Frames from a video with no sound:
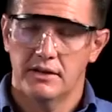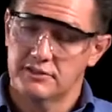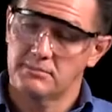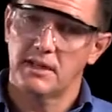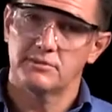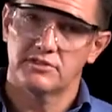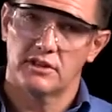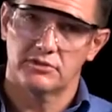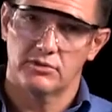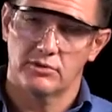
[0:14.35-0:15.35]
Sometimes it's
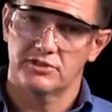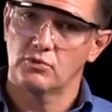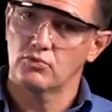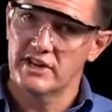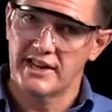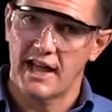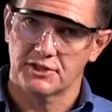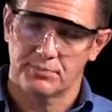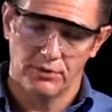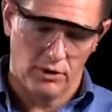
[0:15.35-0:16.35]
also known as a
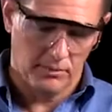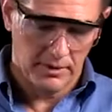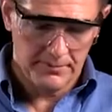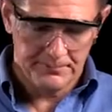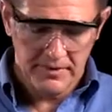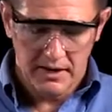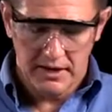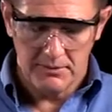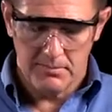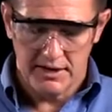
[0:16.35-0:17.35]
redox probe.
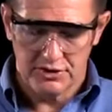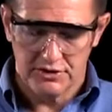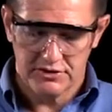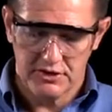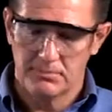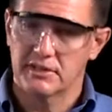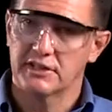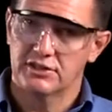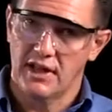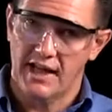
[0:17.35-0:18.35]
It measures the
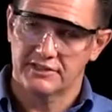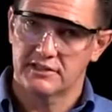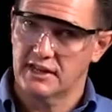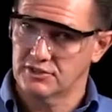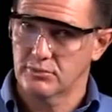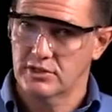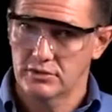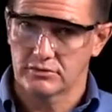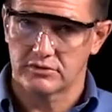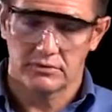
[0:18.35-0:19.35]
ability to oxidize or
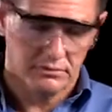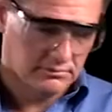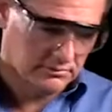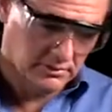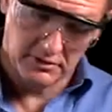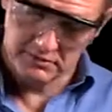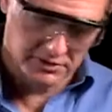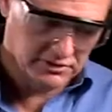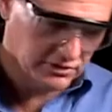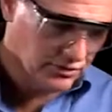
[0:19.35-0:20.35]
reduce
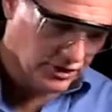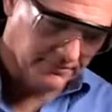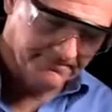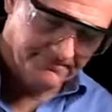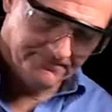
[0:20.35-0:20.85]
in a solution.